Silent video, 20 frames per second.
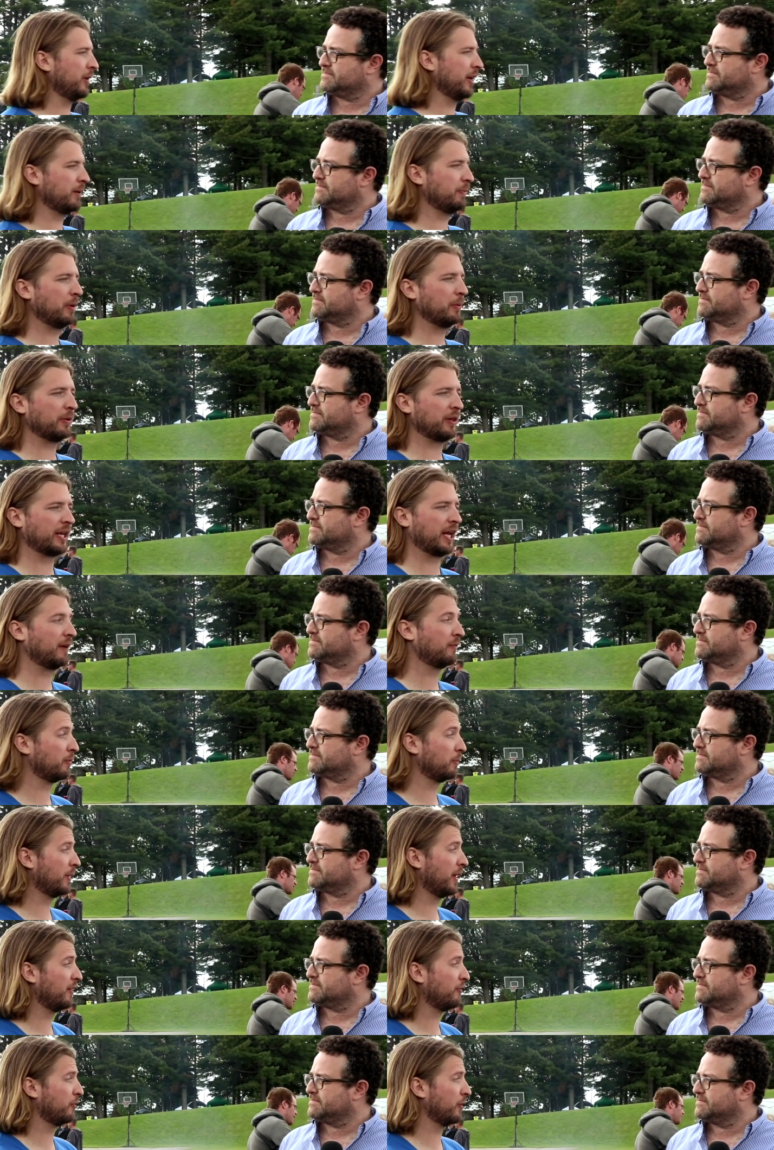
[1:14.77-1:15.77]
Speaker 1: meeting people that came
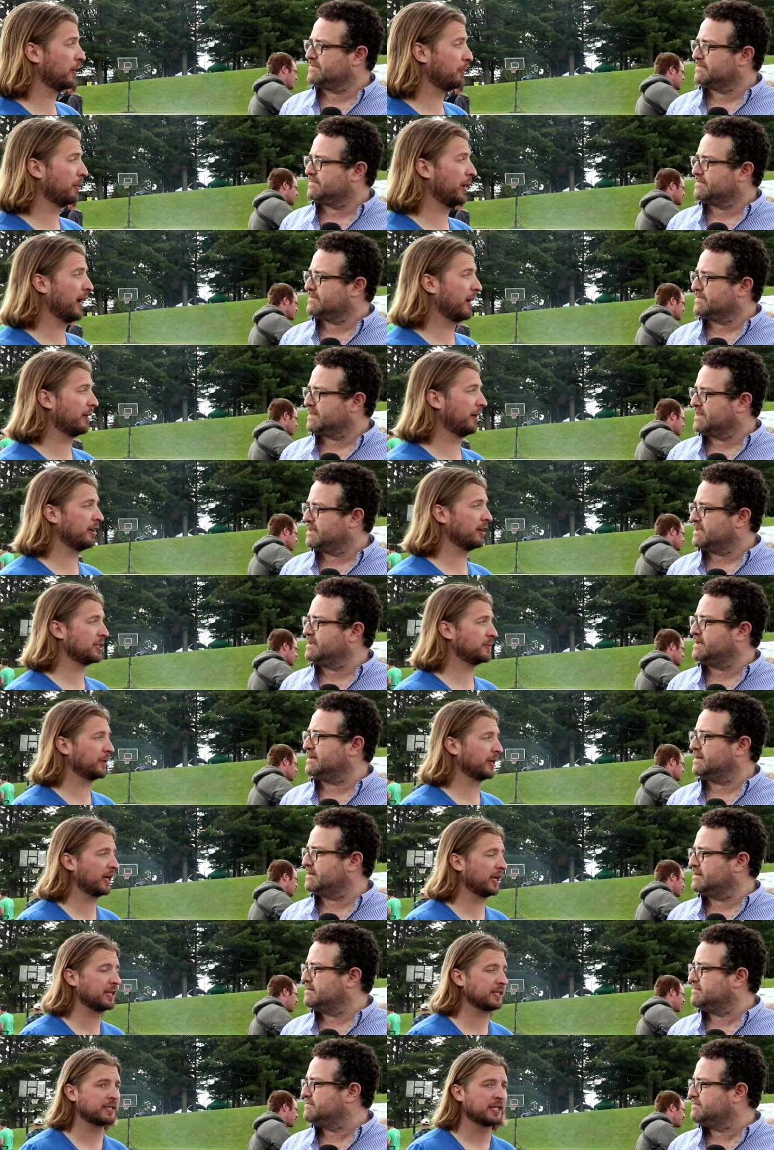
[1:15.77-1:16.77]
from left-wing backgrounds
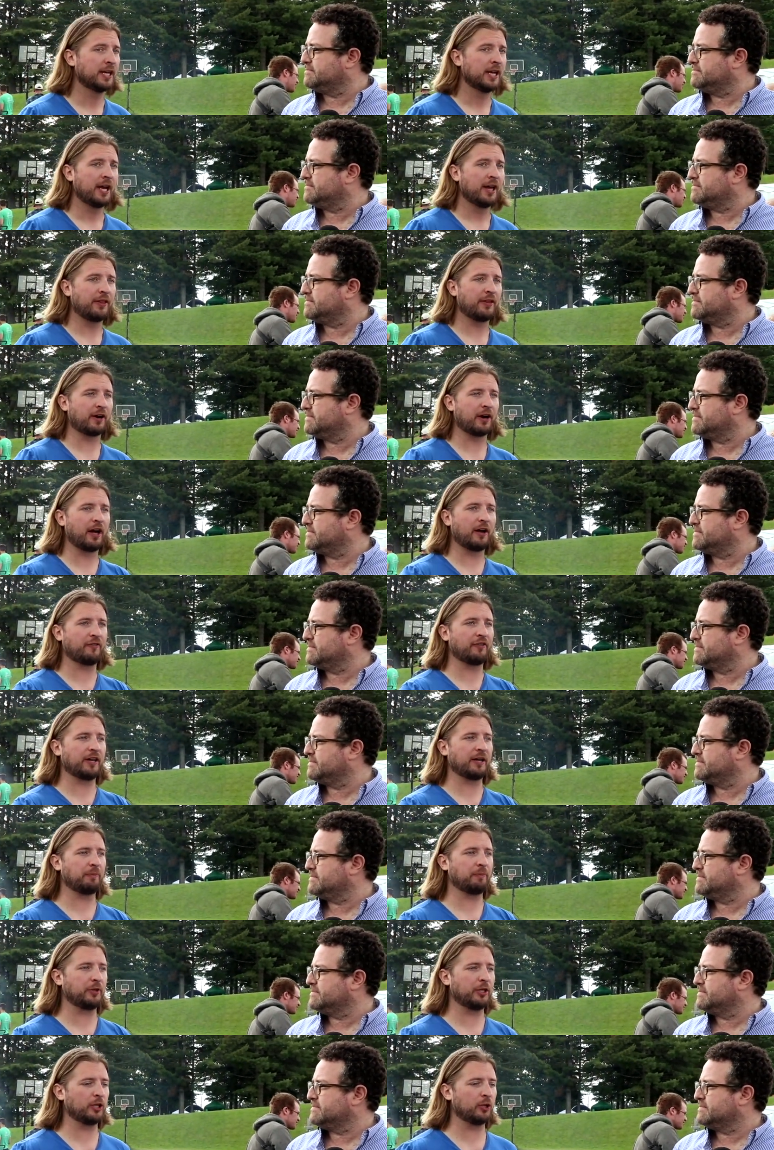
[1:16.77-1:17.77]
because they're often
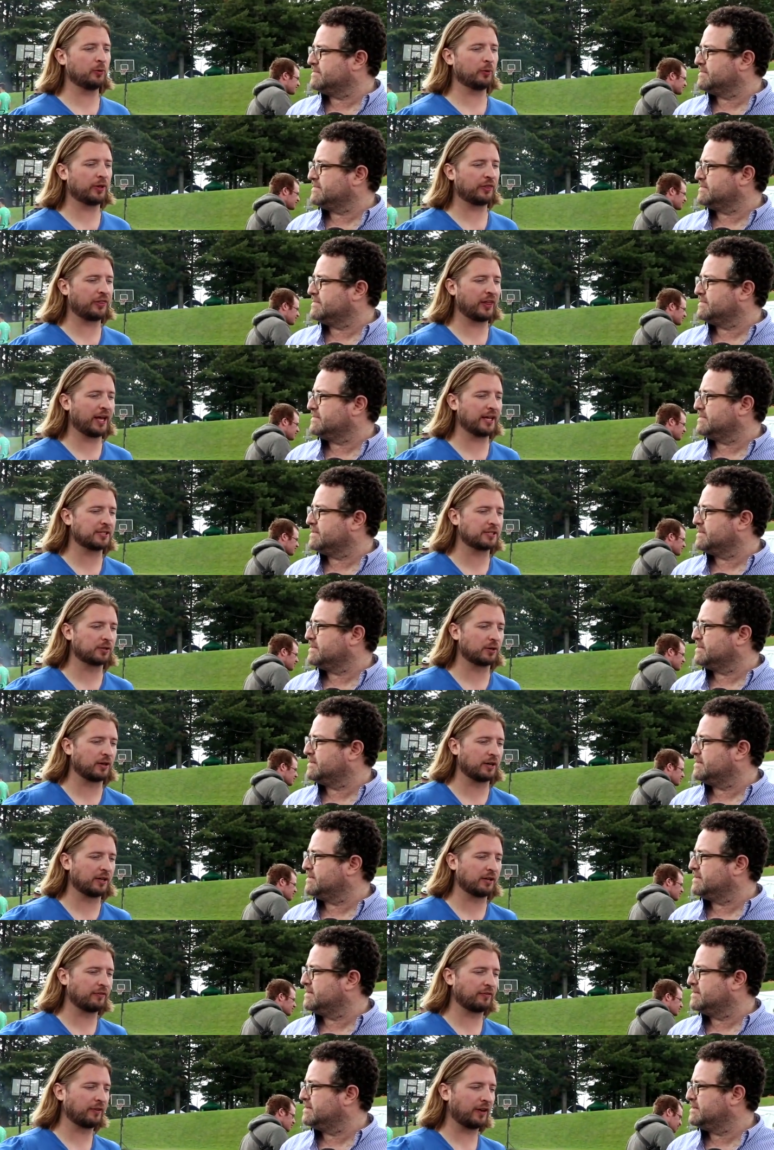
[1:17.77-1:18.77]
imbued with that
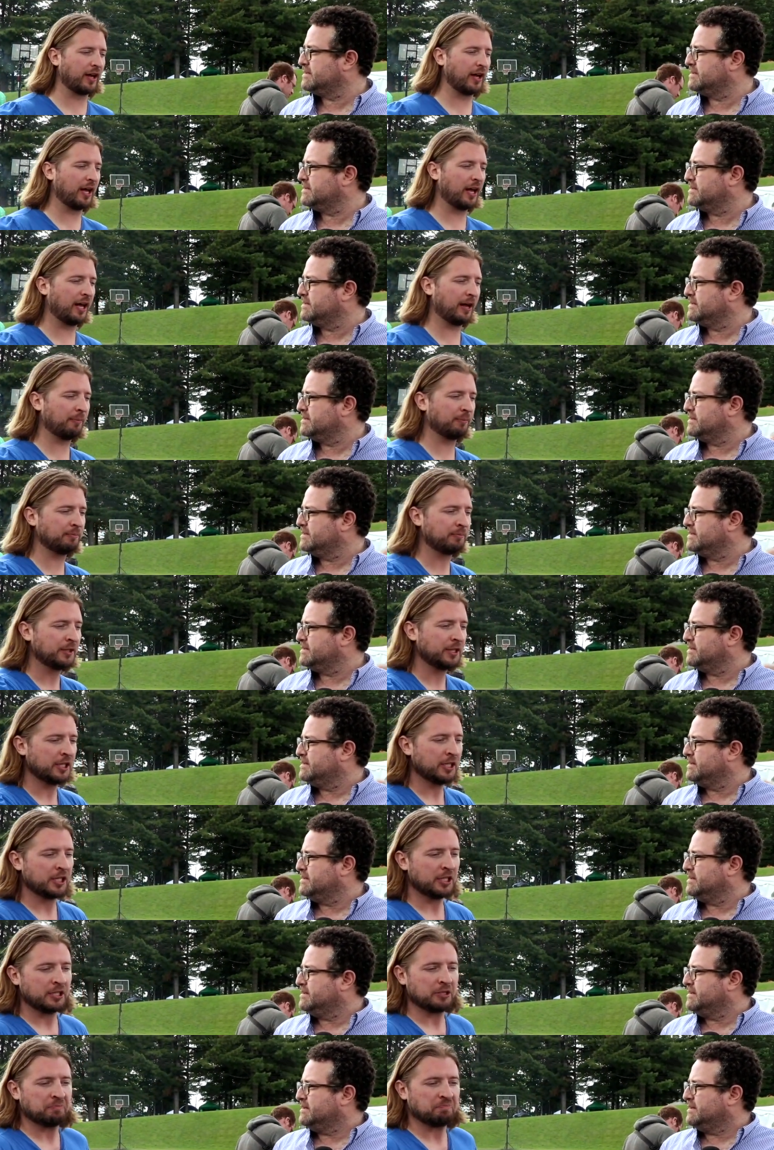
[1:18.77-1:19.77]
sort of
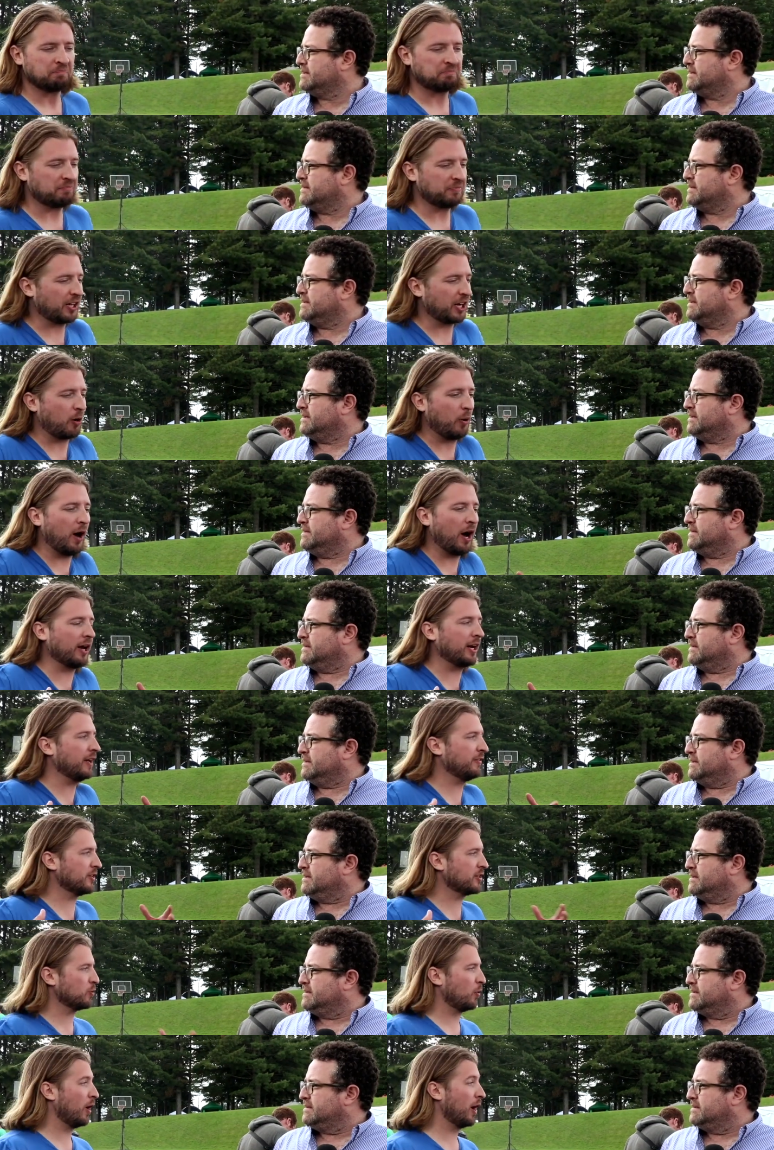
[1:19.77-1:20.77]
the quality
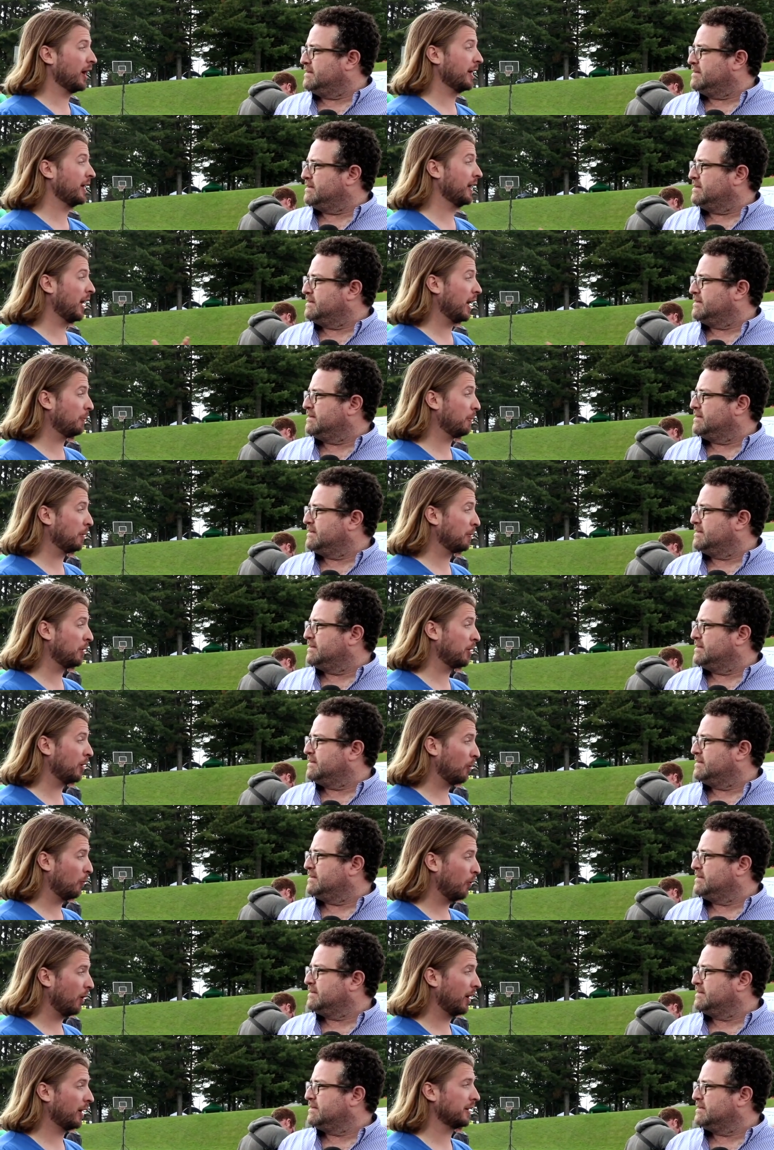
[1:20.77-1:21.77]
of just wanting to help people
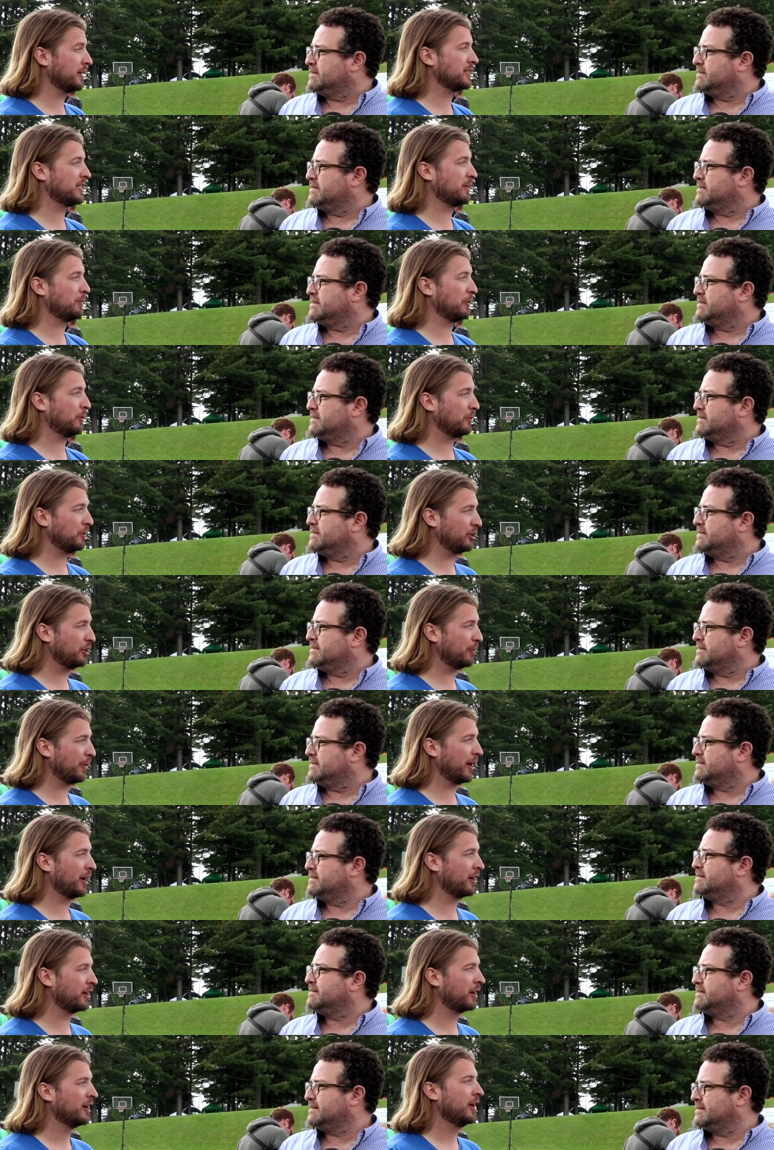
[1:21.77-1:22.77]
or wanting to see people do
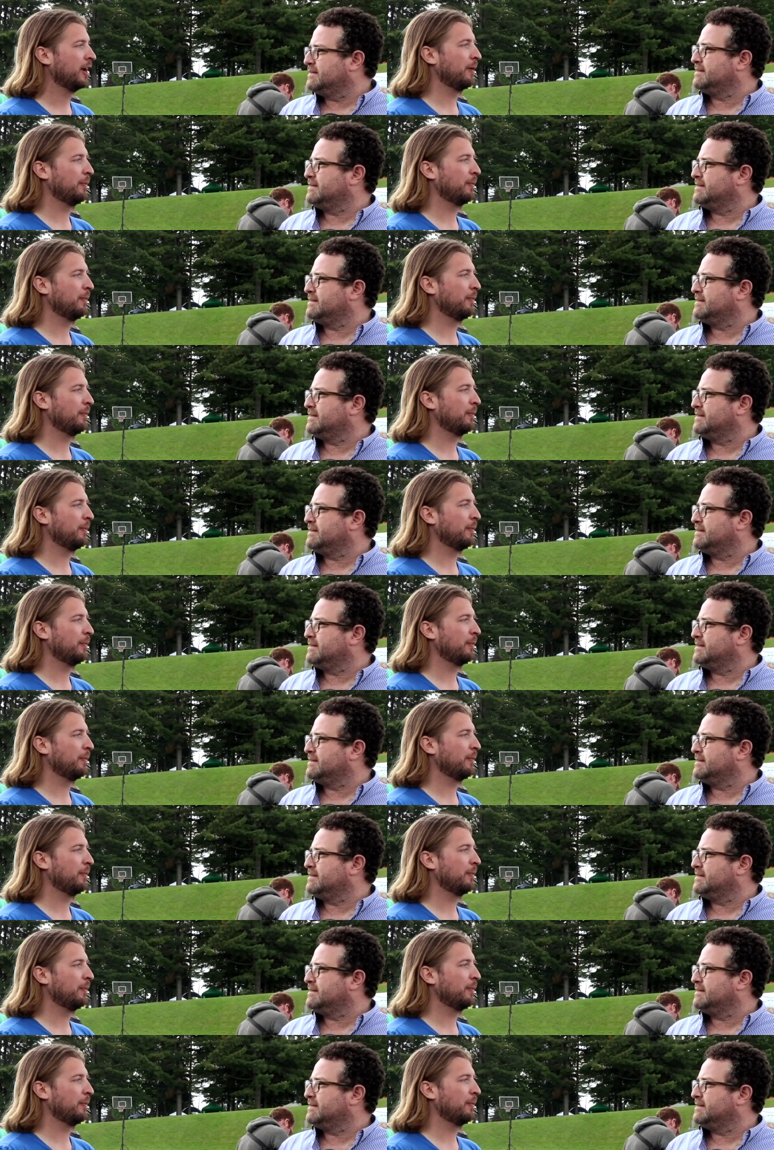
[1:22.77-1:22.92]
better,